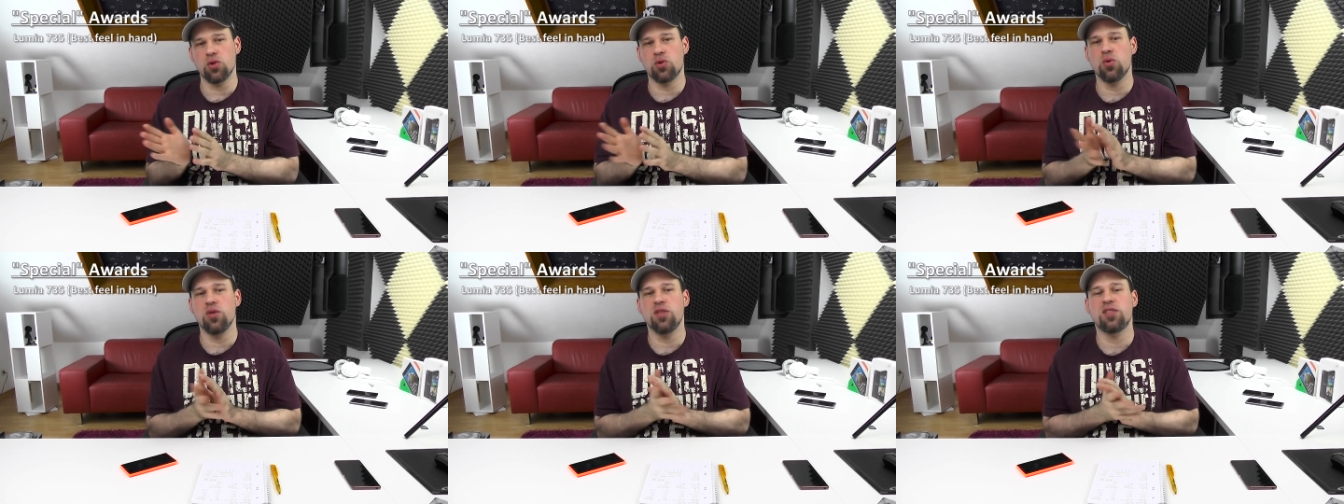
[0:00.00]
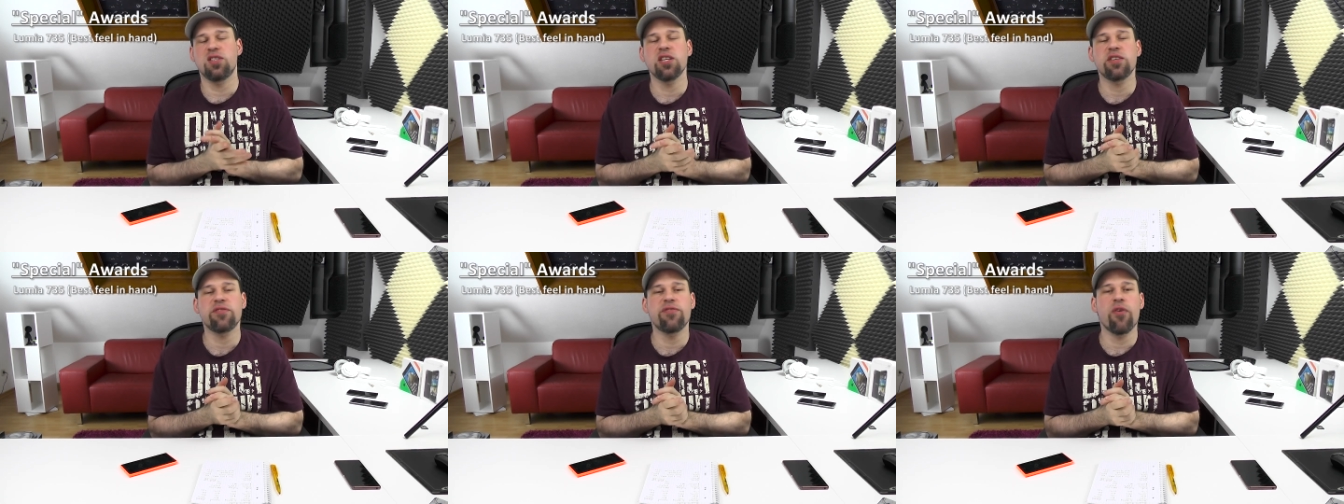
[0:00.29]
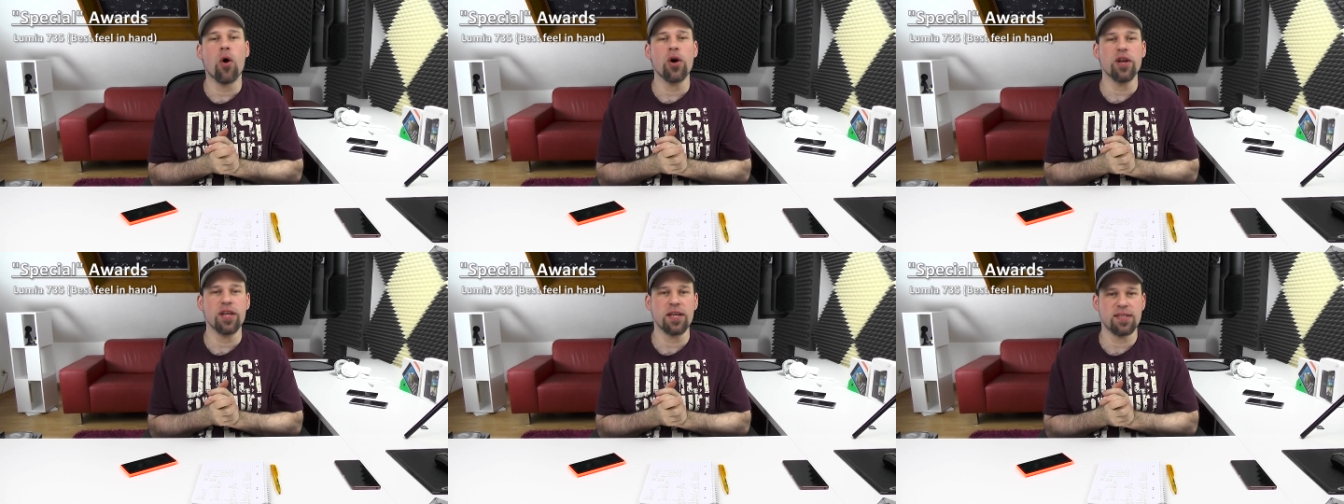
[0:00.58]
to the
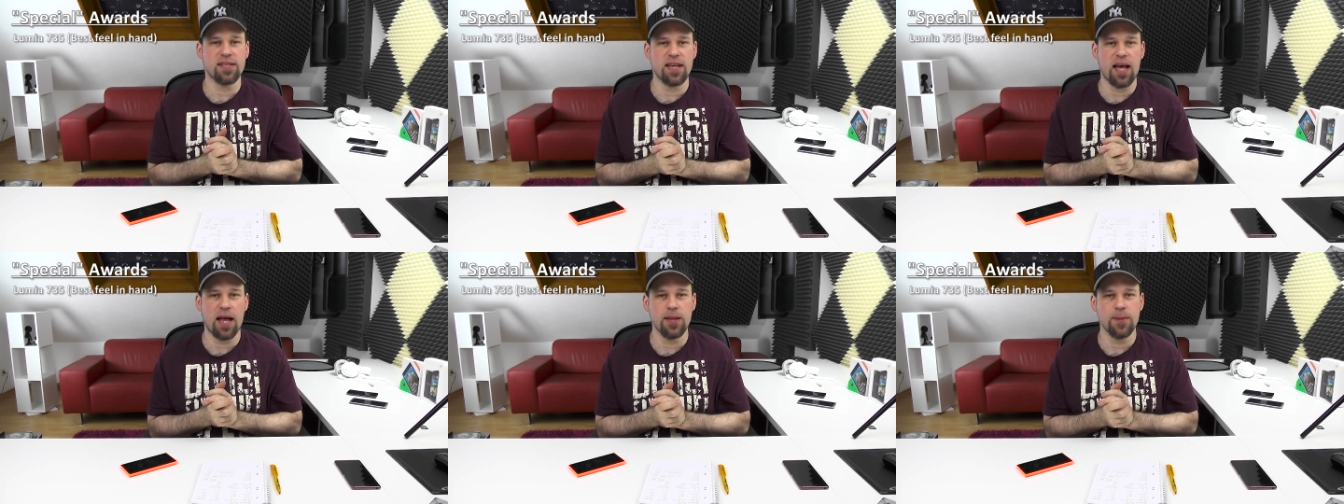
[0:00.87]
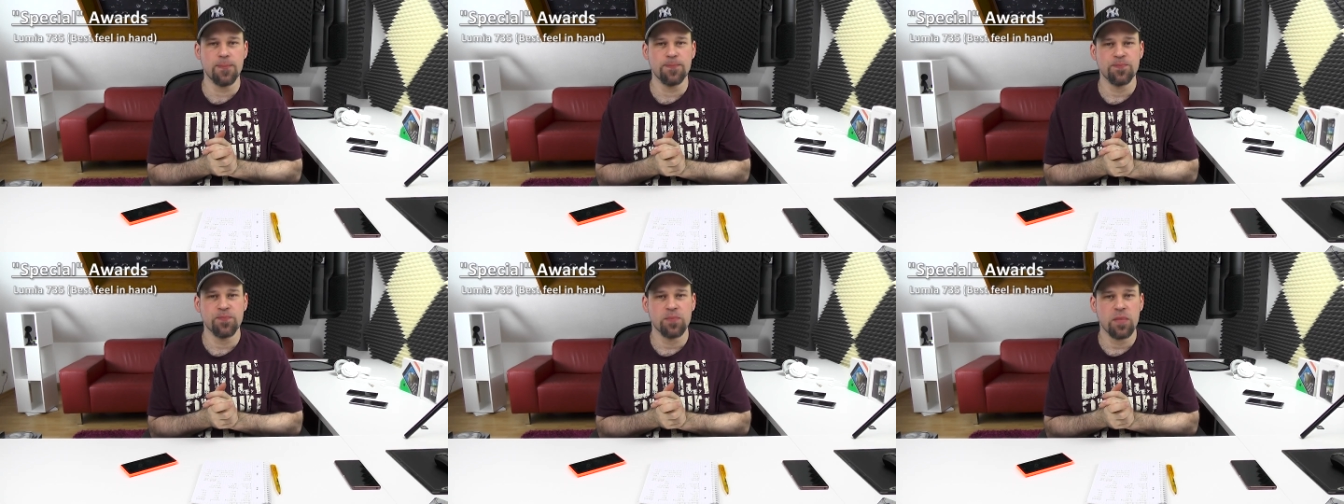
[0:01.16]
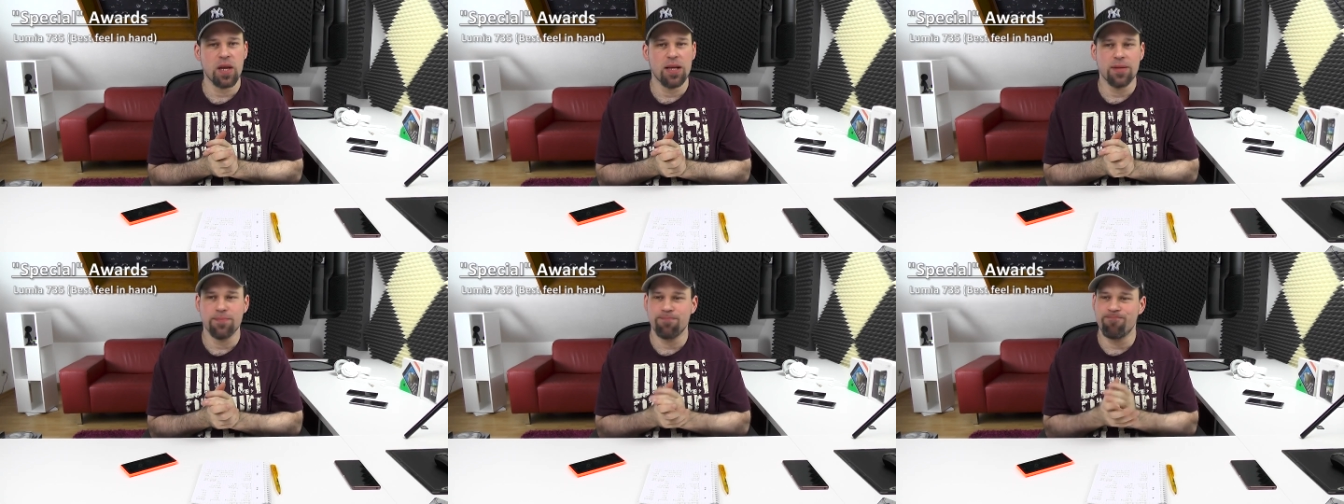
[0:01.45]
640 XL,
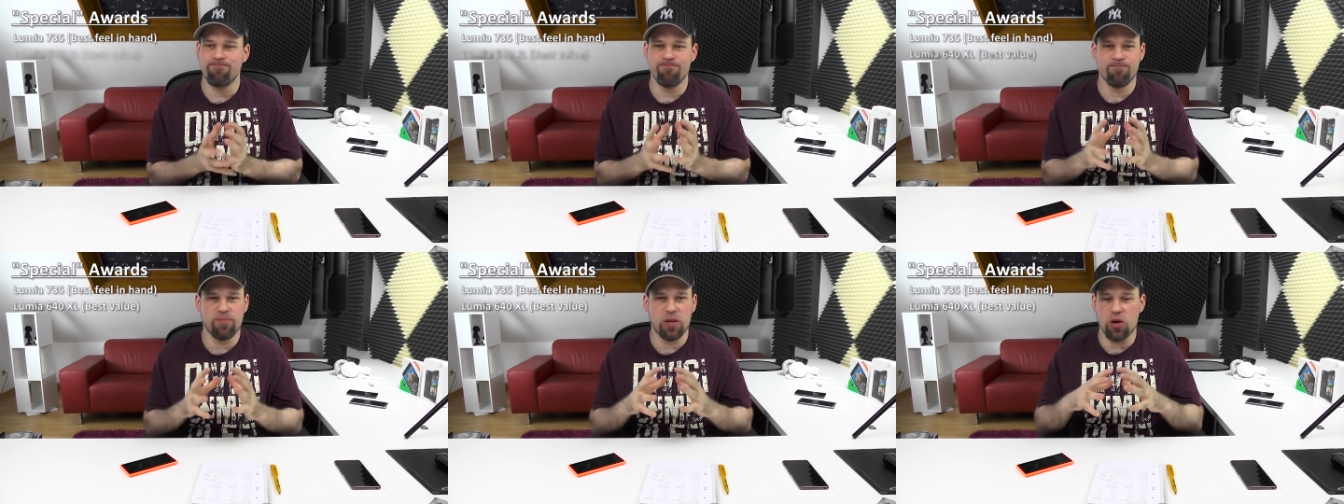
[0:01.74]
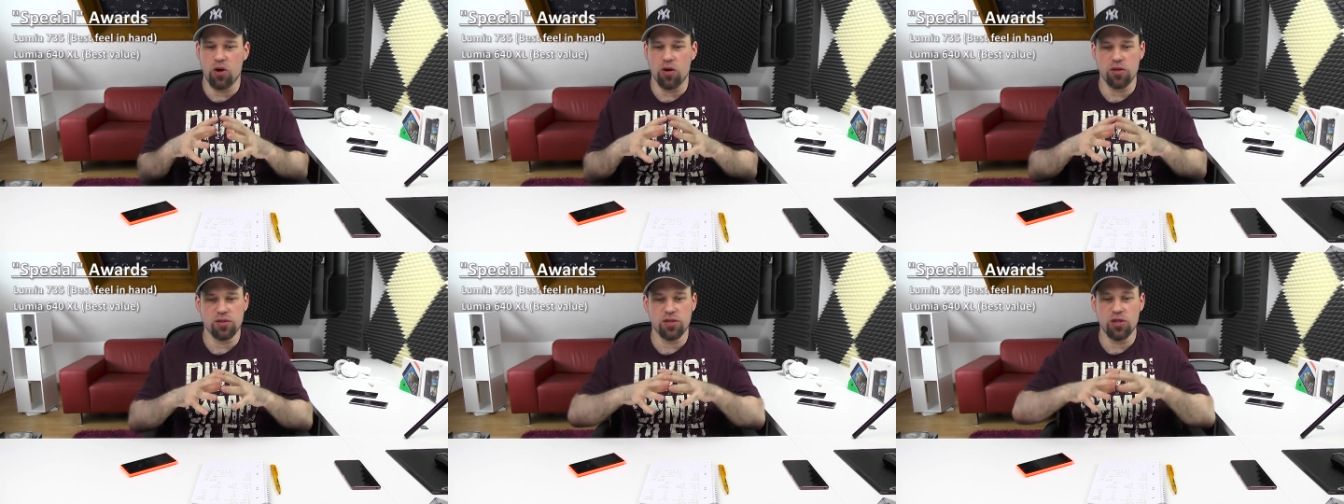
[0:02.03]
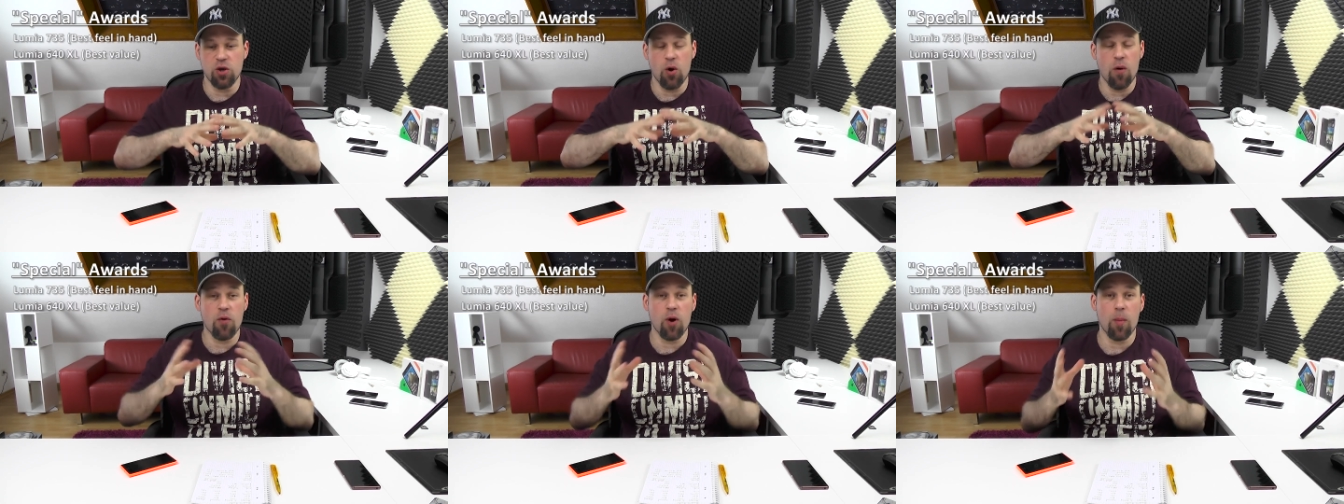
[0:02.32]
because
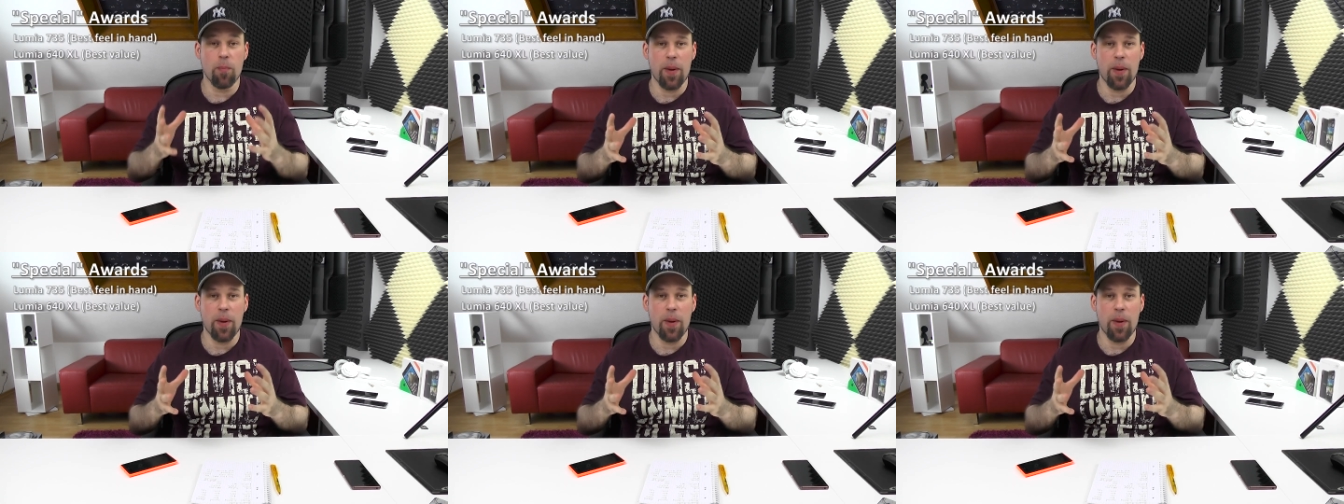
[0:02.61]
the overall